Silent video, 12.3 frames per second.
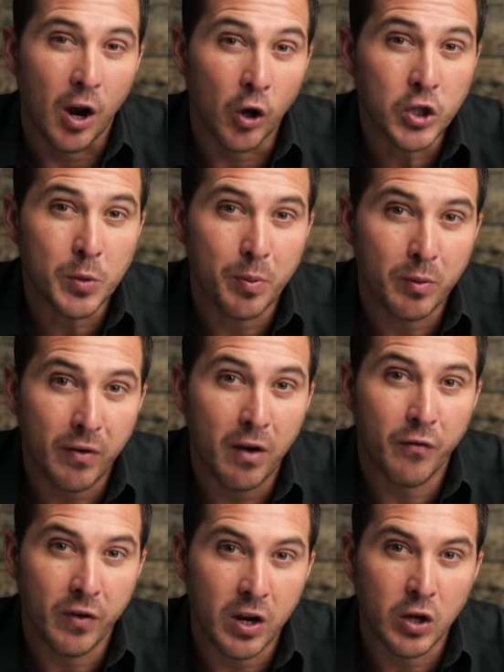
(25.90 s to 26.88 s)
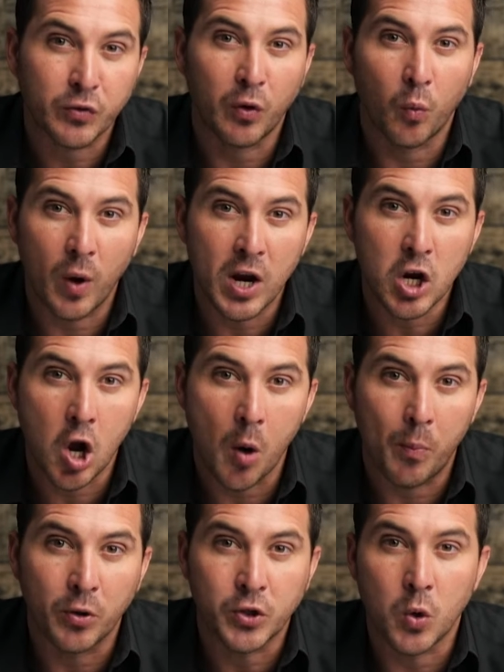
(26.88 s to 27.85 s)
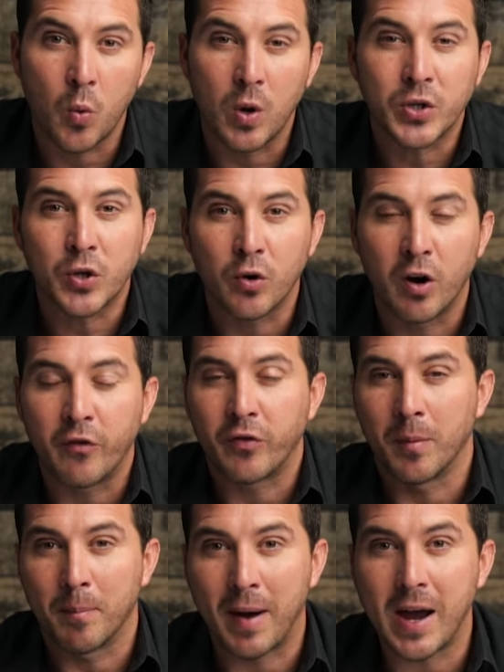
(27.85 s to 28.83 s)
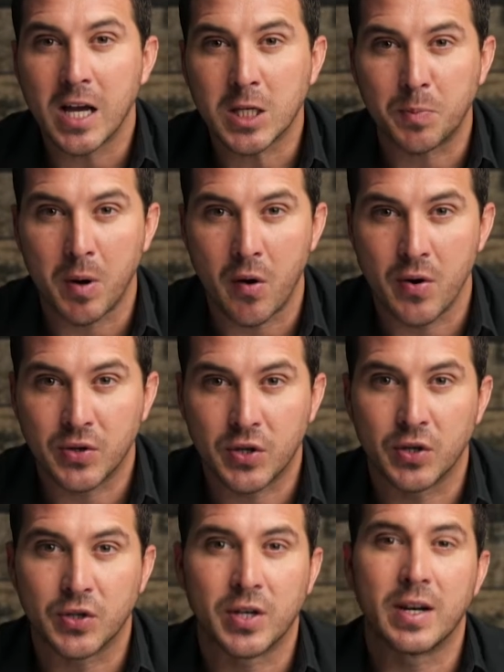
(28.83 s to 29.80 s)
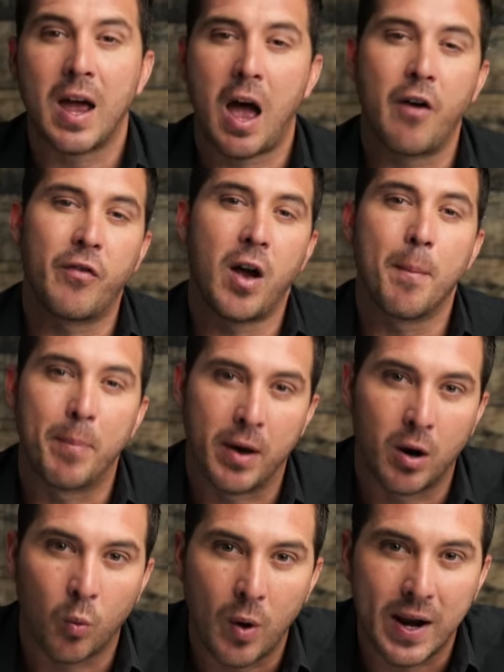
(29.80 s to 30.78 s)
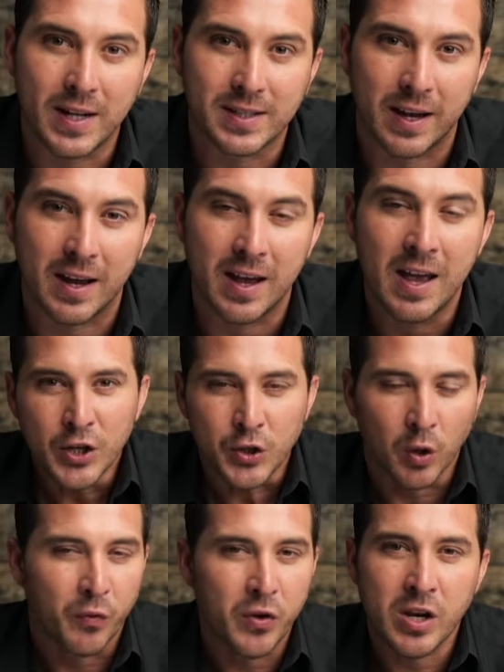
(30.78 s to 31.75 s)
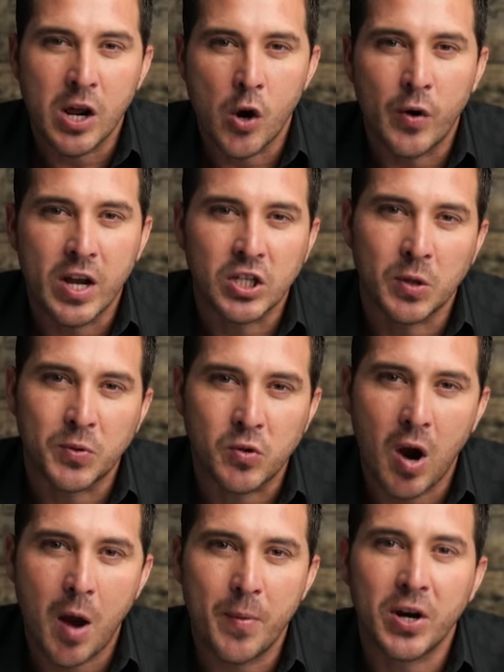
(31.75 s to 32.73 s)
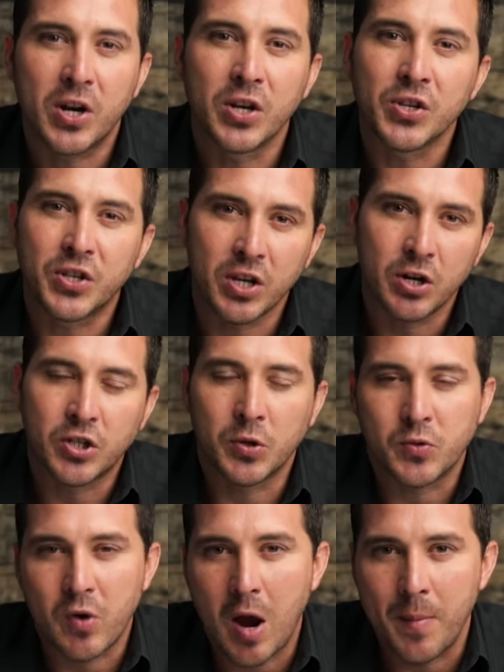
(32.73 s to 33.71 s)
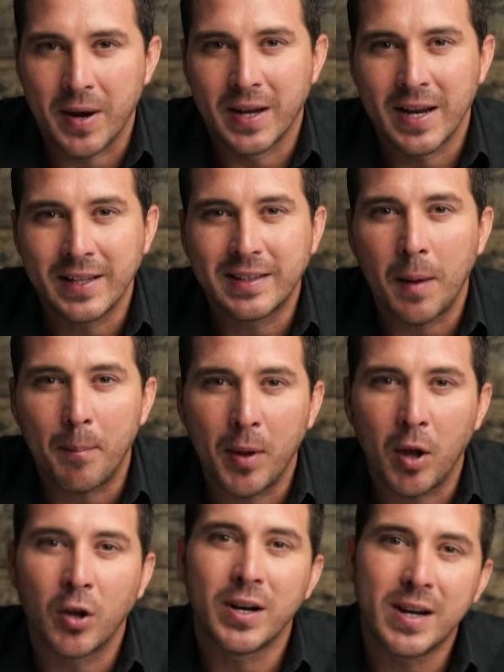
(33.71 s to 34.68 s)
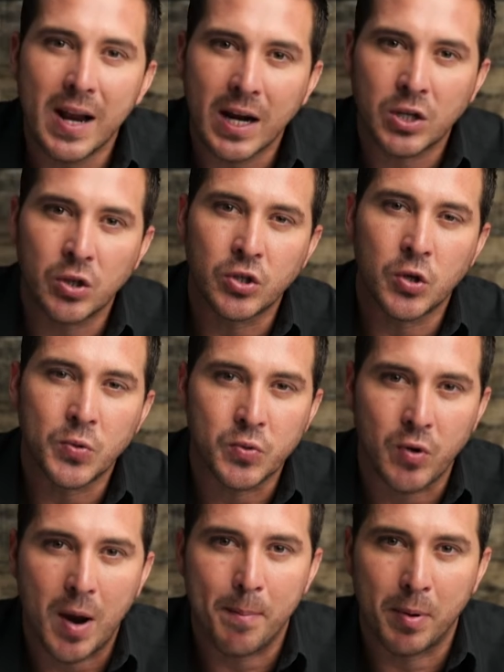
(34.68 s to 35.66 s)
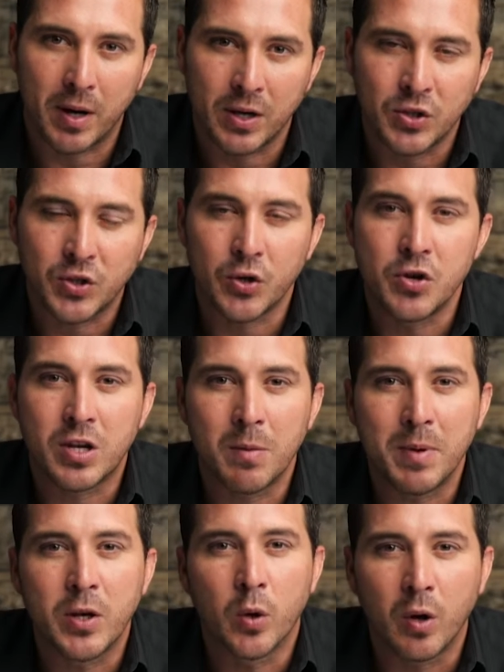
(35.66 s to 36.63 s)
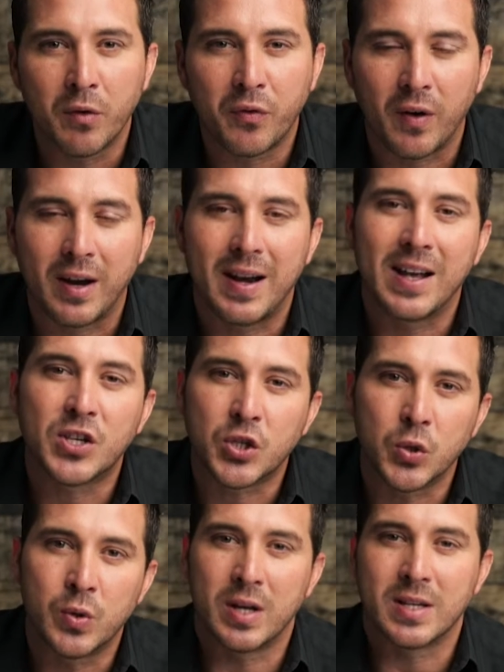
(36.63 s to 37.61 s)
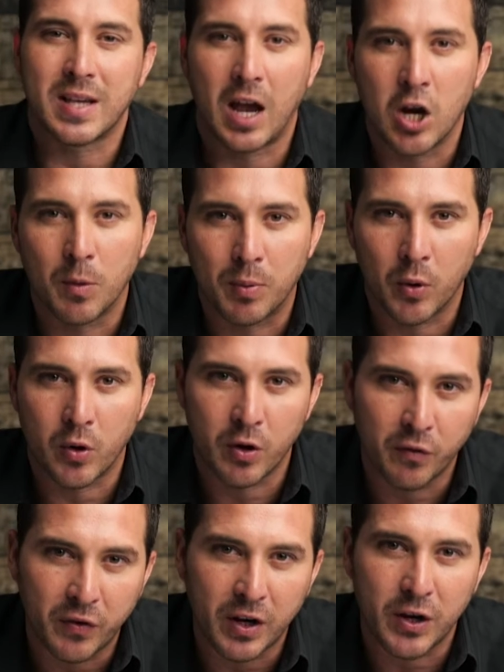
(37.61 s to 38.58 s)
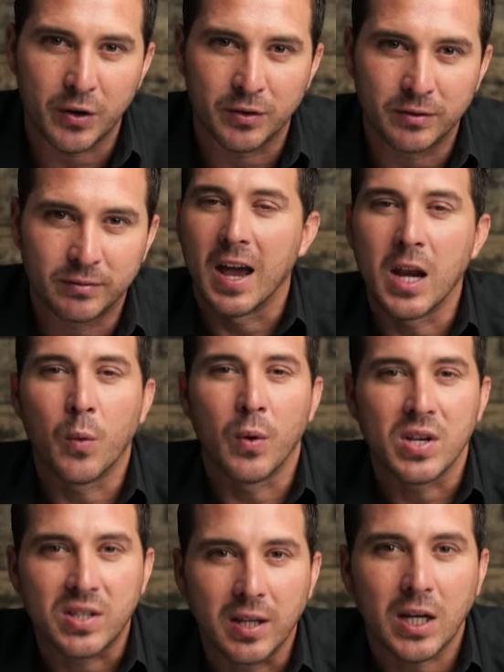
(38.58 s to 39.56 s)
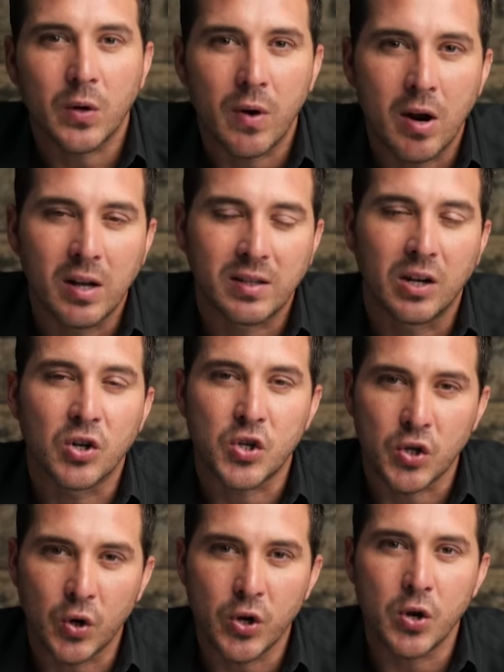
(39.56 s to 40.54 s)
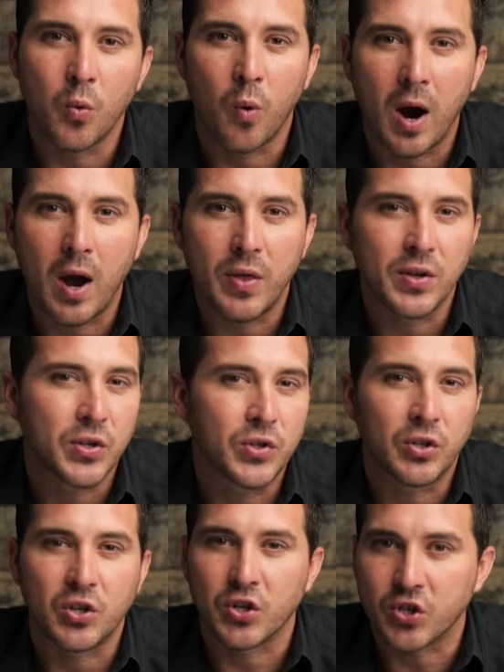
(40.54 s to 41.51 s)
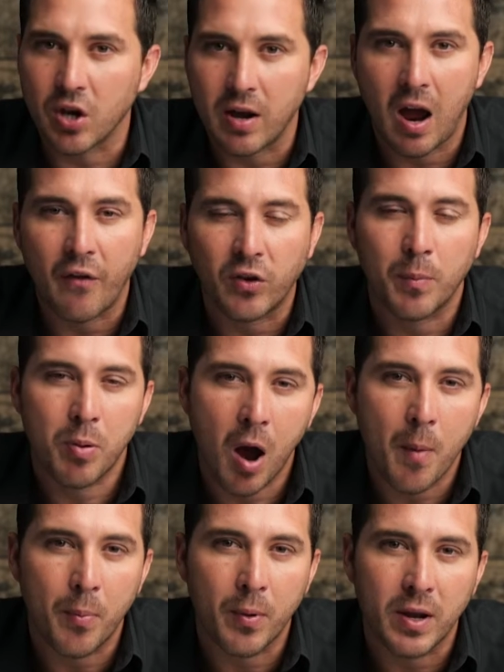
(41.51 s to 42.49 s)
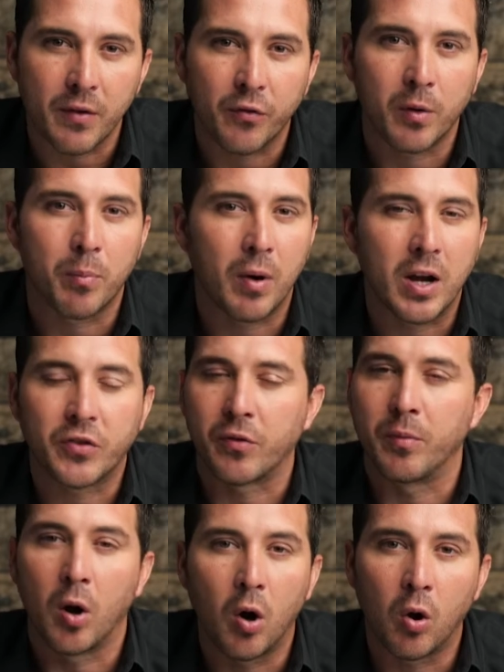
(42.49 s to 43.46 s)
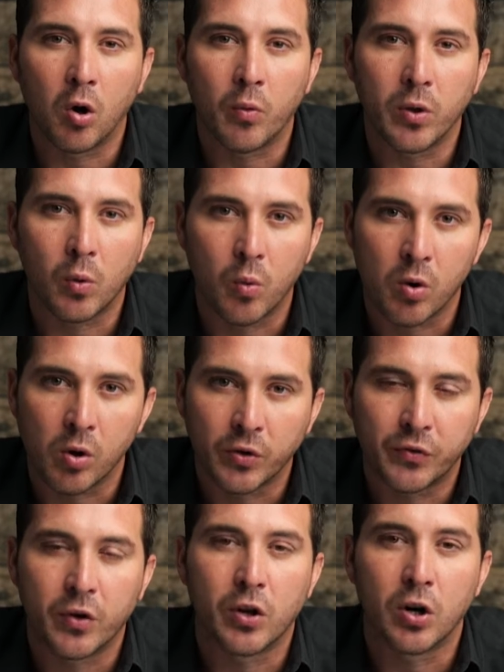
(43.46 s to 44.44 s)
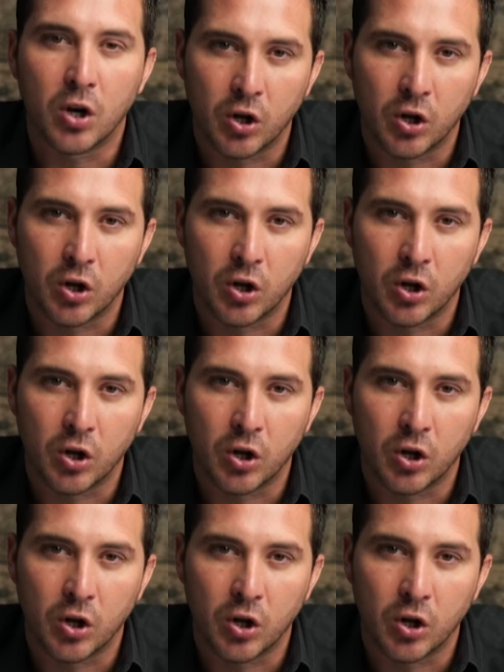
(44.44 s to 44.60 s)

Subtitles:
I also provide videos for wedding couples who want to learn from my experiences and have a better wedding day. So if you're not already a subscriber, consider subscribing and hit that bell next to the subscribe button so you can be notified as soon as I upload a new video. Anyway, stick around as I'll show you why this is such a sought-after property for brides from all over the world for their